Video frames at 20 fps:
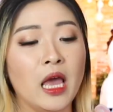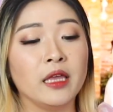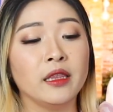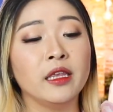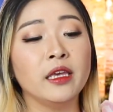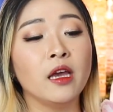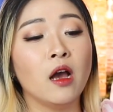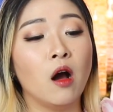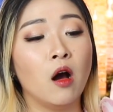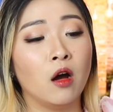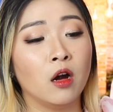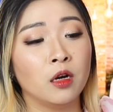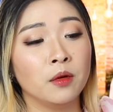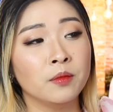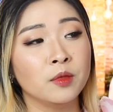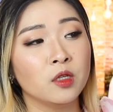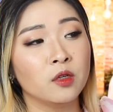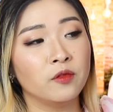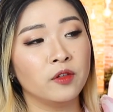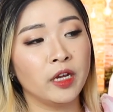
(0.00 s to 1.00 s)
The
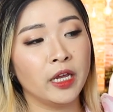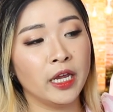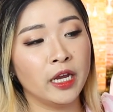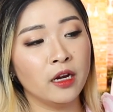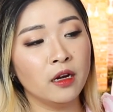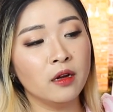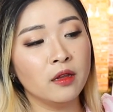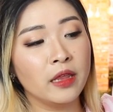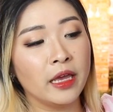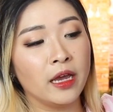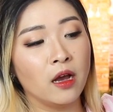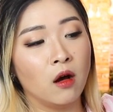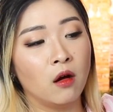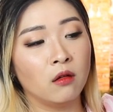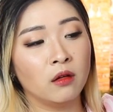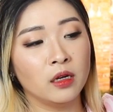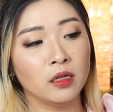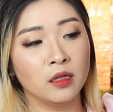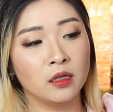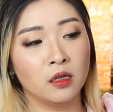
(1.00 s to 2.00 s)
arms over here, they
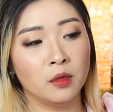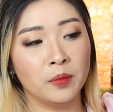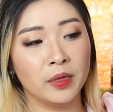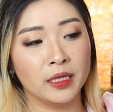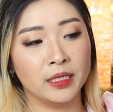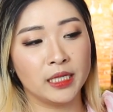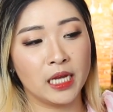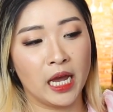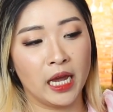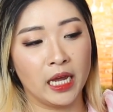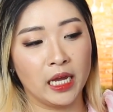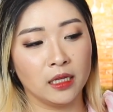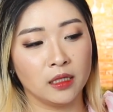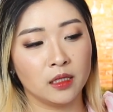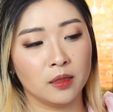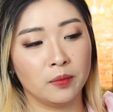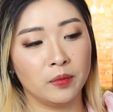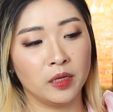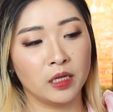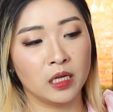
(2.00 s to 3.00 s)
are a little bit
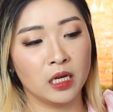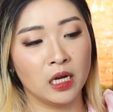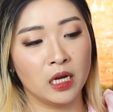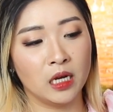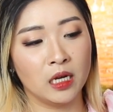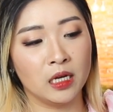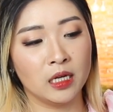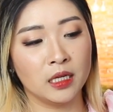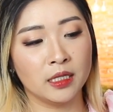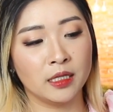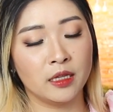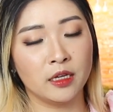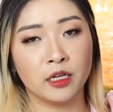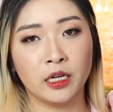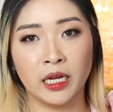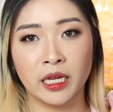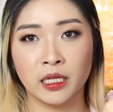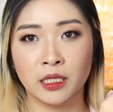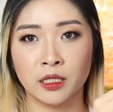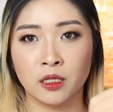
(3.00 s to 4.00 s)
tight because there
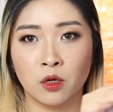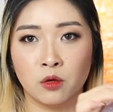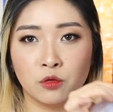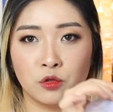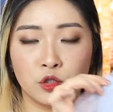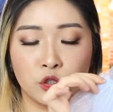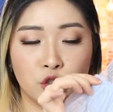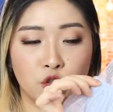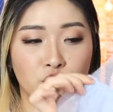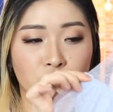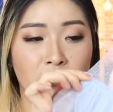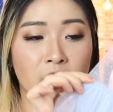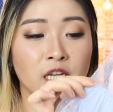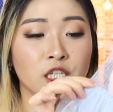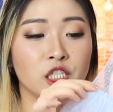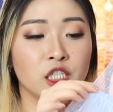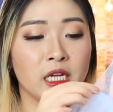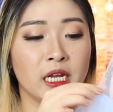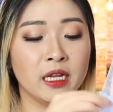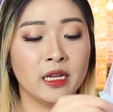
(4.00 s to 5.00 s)
is no
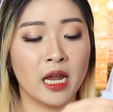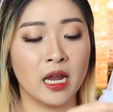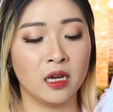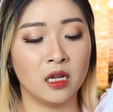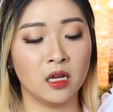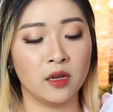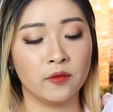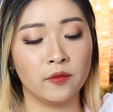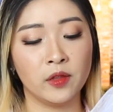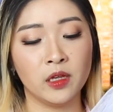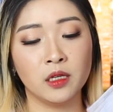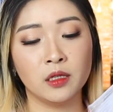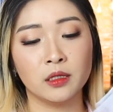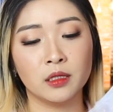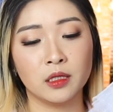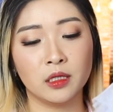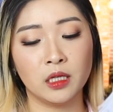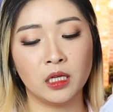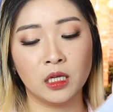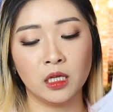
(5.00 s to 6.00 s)
stretch in any of these
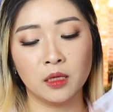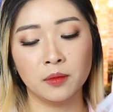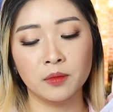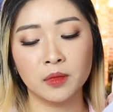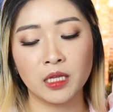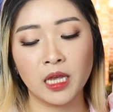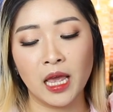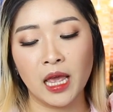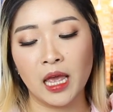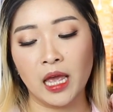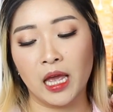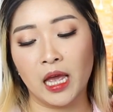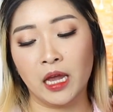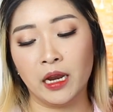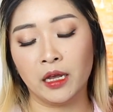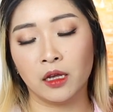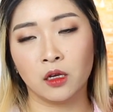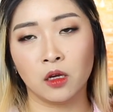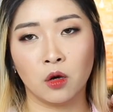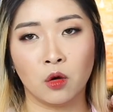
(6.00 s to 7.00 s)
seams and
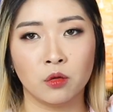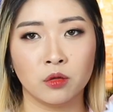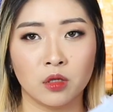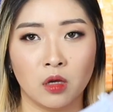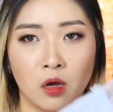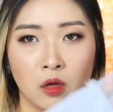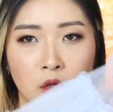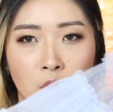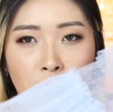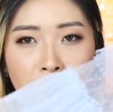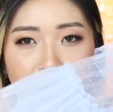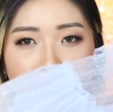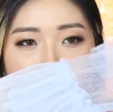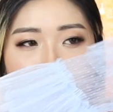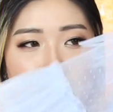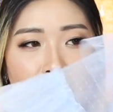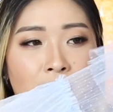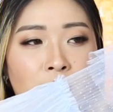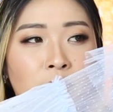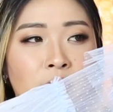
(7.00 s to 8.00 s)
it goes all the way
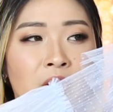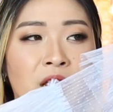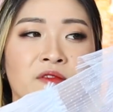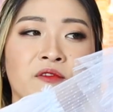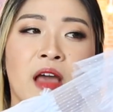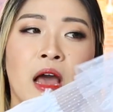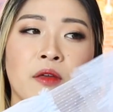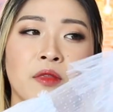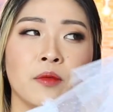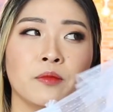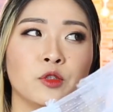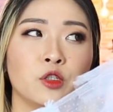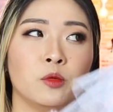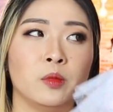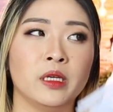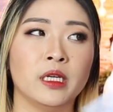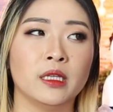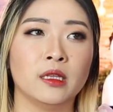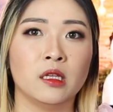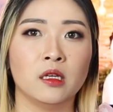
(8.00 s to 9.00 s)
down, and I found them to
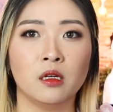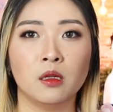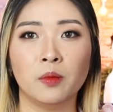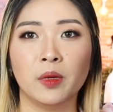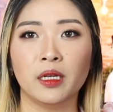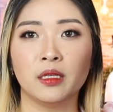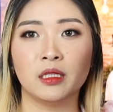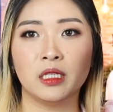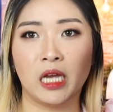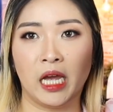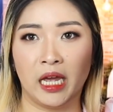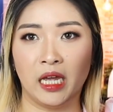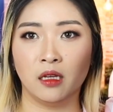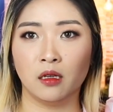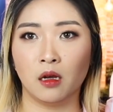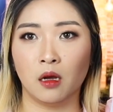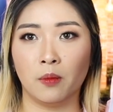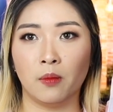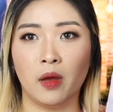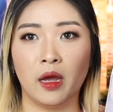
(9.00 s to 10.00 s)
be a little bit tight
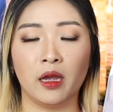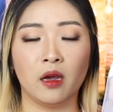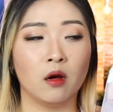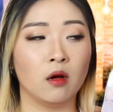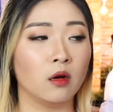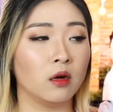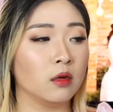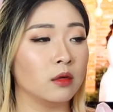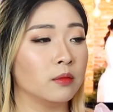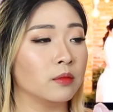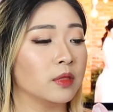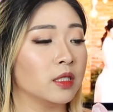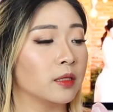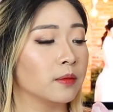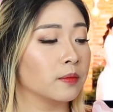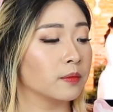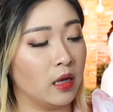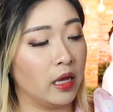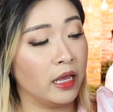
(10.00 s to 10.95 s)
on my arms.